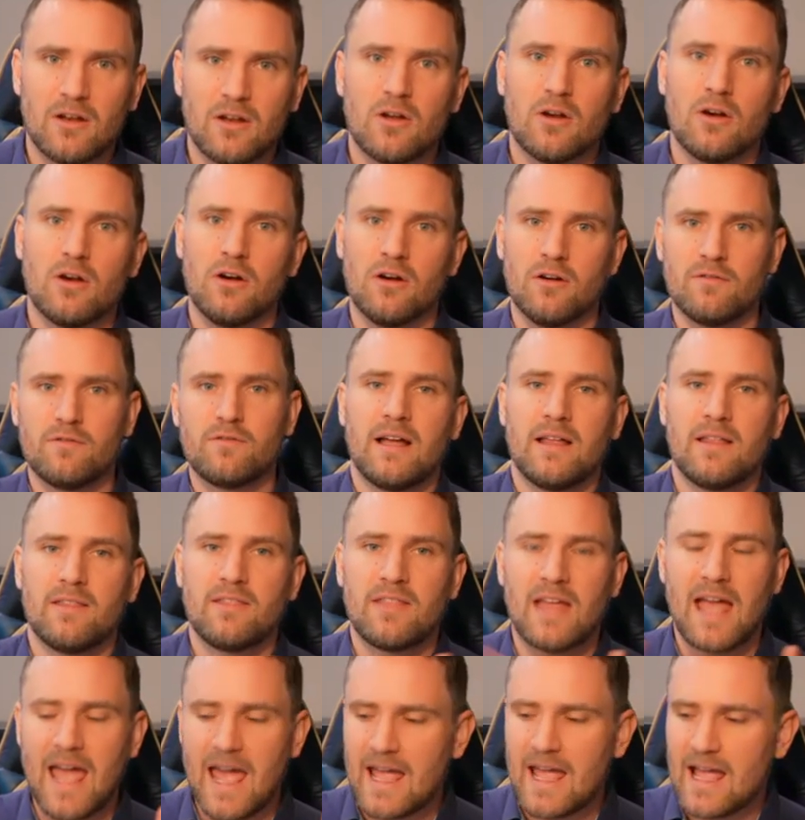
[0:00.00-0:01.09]
of
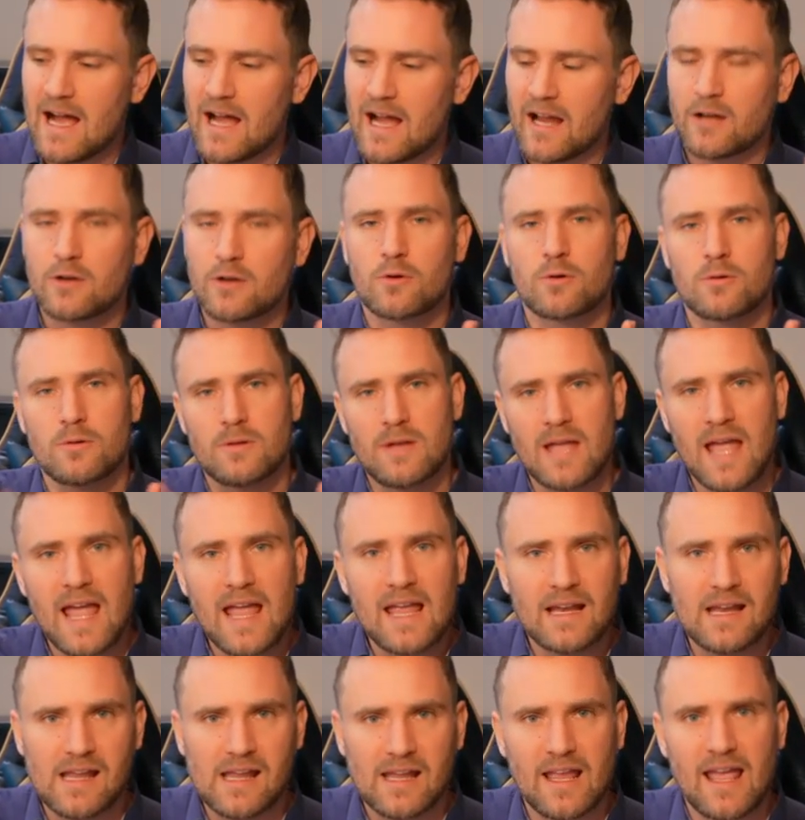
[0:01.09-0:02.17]
the AI
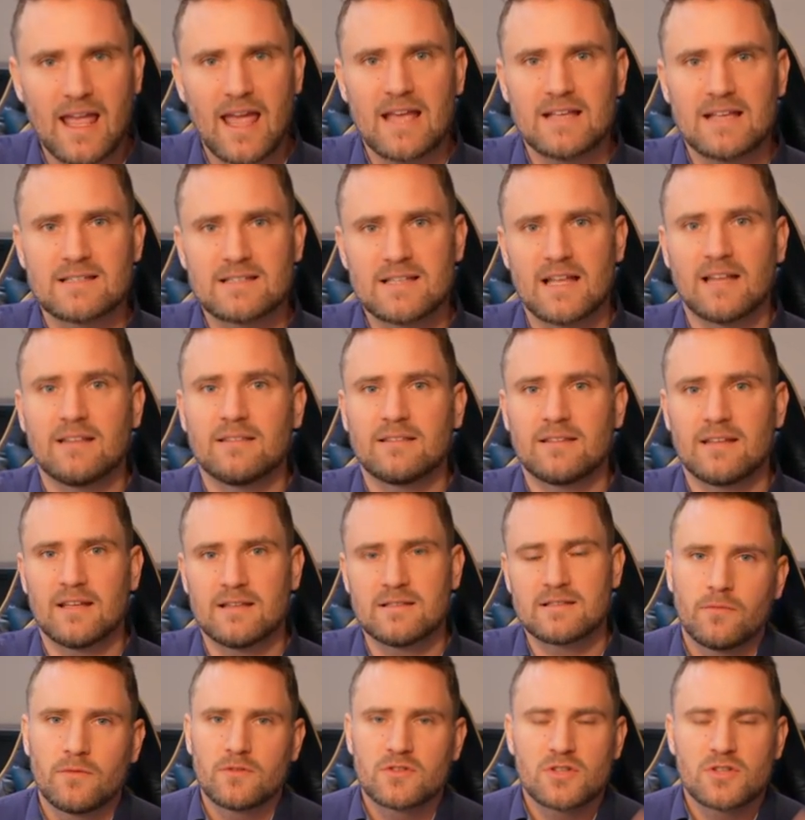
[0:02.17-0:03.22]
creating a sentence.